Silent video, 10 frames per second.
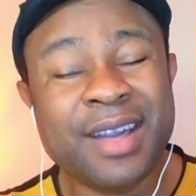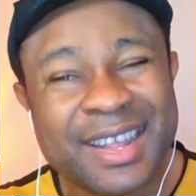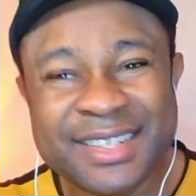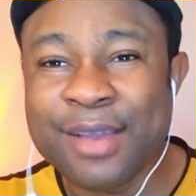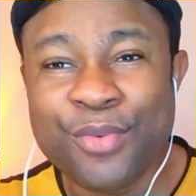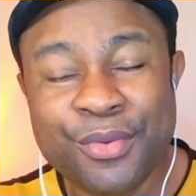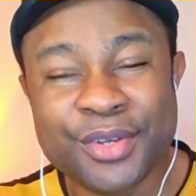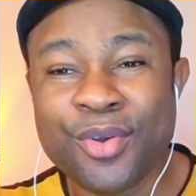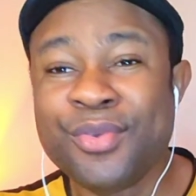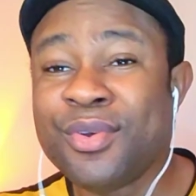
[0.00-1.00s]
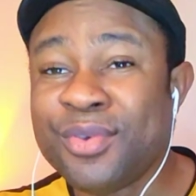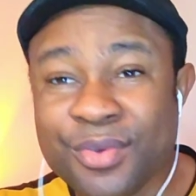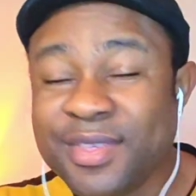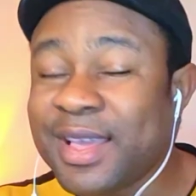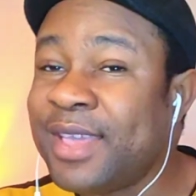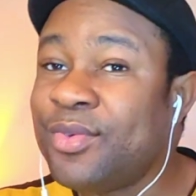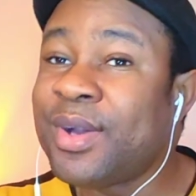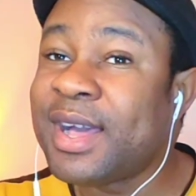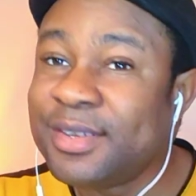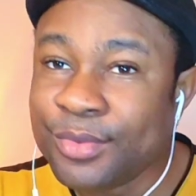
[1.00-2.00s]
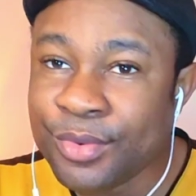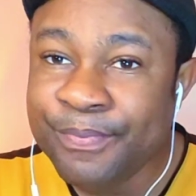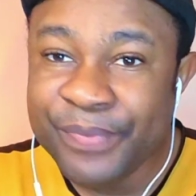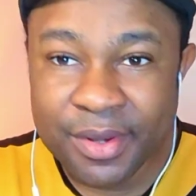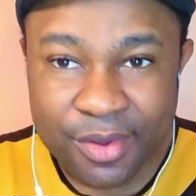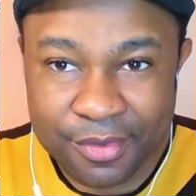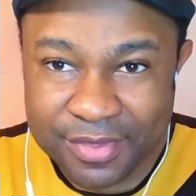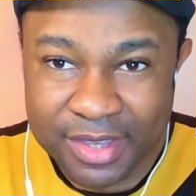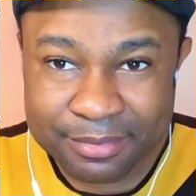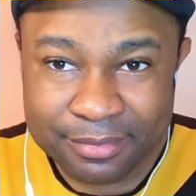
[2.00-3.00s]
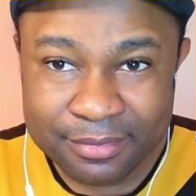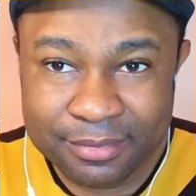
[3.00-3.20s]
cut away with all your goods, and you can't do nothing.